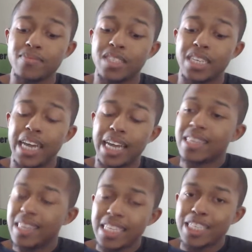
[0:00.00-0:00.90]

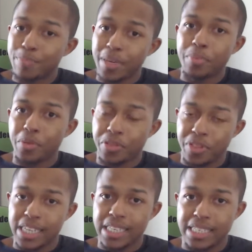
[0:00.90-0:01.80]
And these people
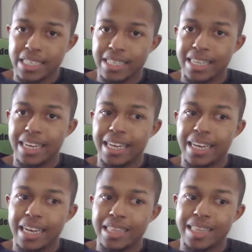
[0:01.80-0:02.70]
think
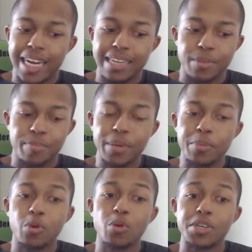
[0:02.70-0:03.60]
that the
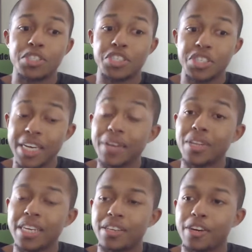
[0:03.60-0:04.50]
people who are still
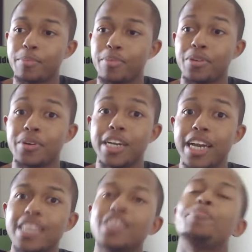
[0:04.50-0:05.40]
in their employ,
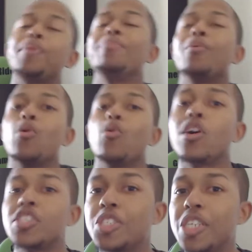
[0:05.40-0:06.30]
the people who are
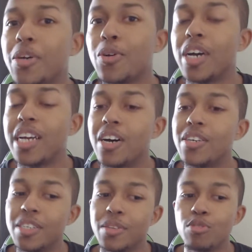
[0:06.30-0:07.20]
still
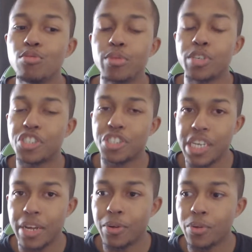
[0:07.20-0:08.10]

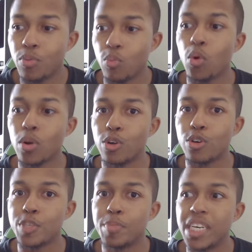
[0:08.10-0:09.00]

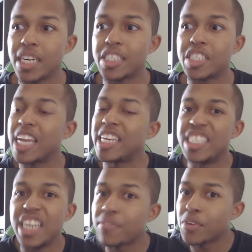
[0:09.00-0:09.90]
warlords because they
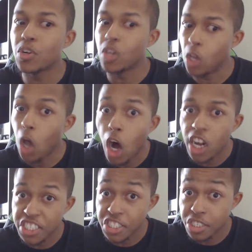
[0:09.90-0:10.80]
never
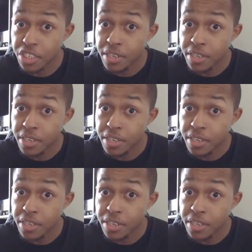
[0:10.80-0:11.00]
lost,